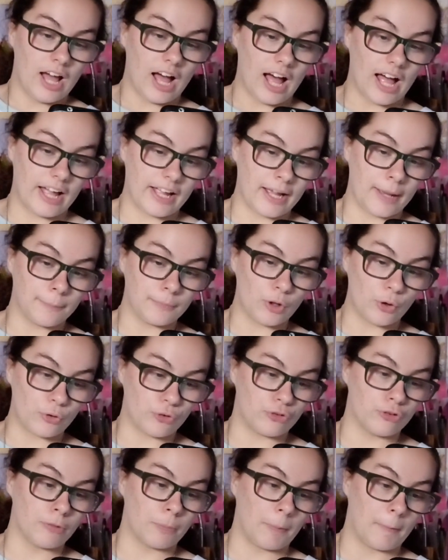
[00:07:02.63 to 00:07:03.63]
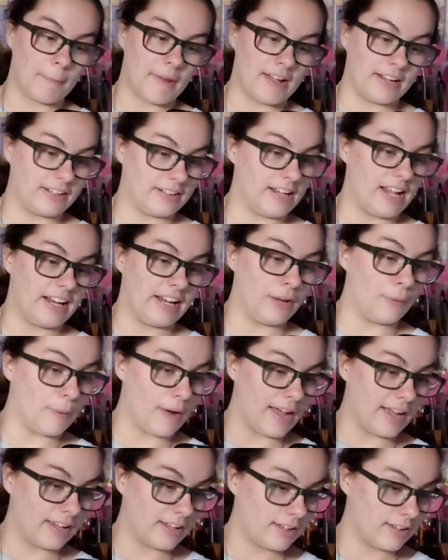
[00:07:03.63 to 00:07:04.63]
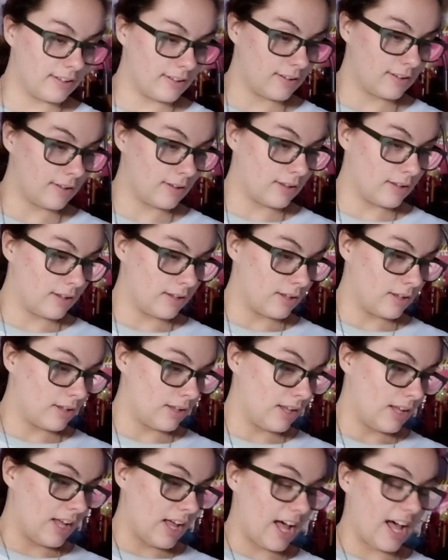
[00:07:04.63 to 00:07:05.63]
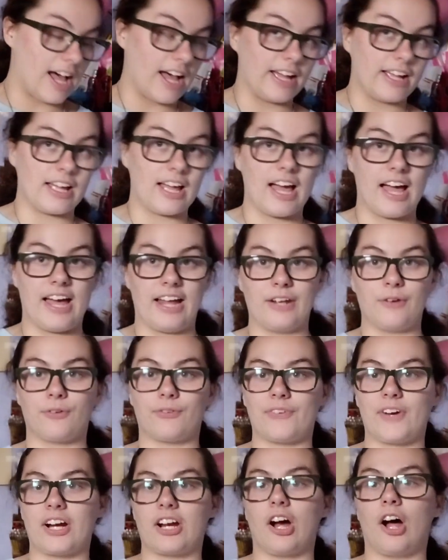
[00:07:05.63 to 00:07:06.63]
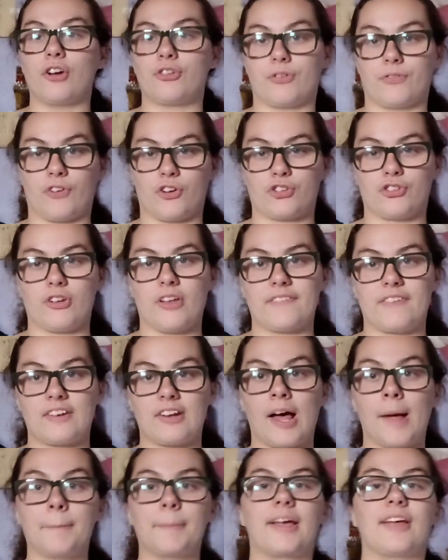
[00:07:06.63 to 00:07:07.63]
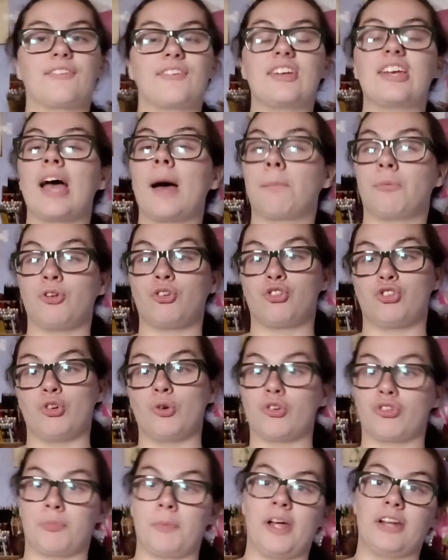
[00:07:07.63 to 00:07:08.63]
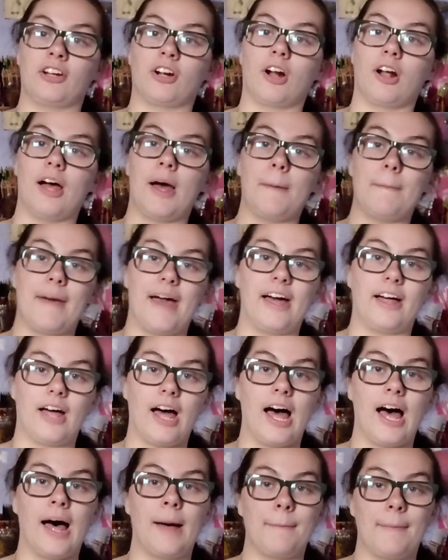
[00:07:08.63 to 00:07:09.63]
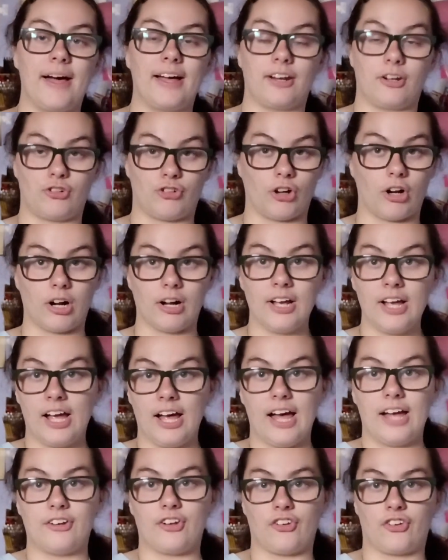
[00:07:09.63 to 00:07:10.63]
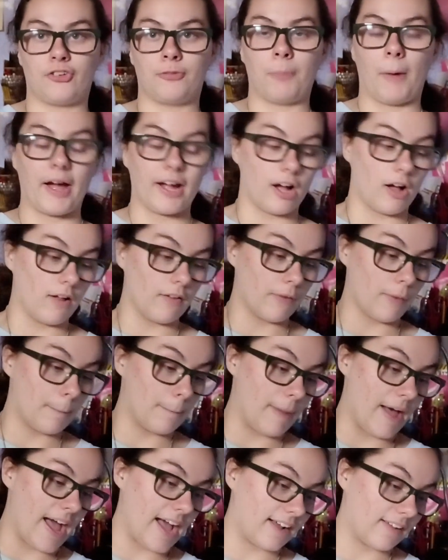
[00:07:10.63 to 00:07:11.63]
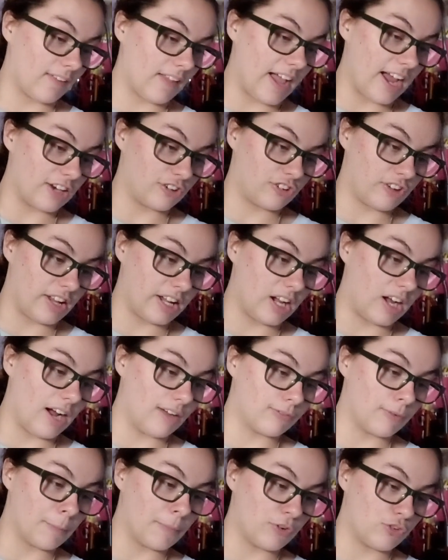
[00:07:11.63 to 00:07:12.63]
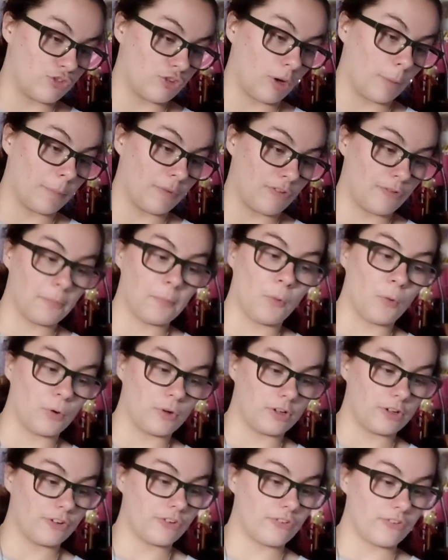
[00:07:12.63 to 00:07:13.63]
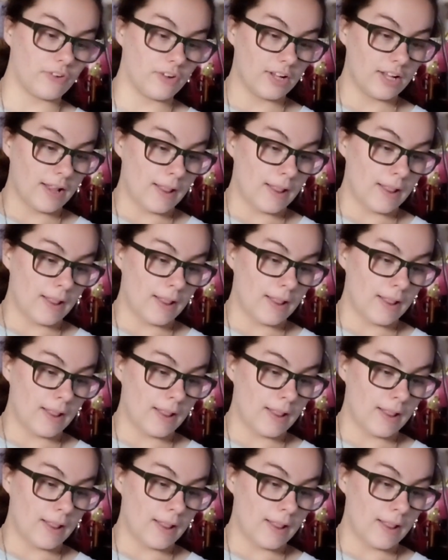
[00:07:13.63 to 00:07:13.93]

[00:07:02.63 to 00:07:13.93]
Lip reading: I am no Superman in any way." And it was very controversial at the time because he kept his Jewish manager despite all the backlash that he got from his German supporters.